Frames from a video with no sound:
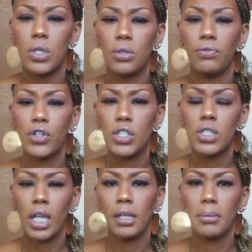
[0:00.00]
first or
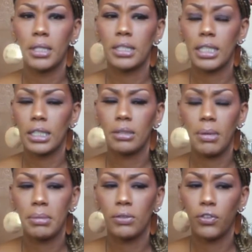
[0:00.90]
second month, because I think
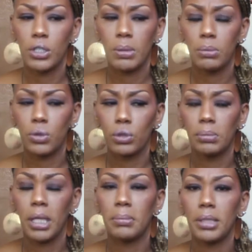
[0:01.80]
maybe the first month was already
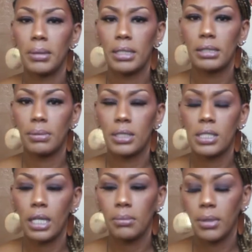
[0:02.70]
paid, but by the
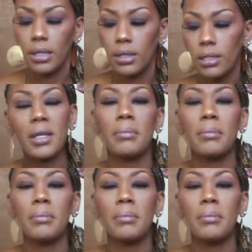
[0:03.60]
second month,